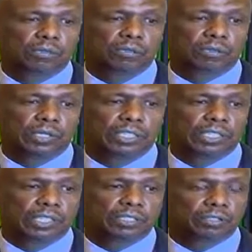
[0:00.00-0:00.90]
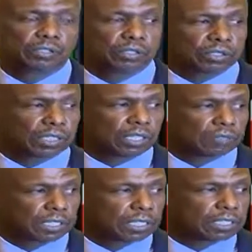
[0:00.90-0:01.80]
We adhere to good
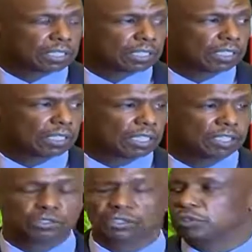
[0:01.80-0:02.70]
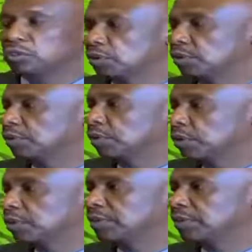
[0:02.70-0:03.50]
governance and to the rule of law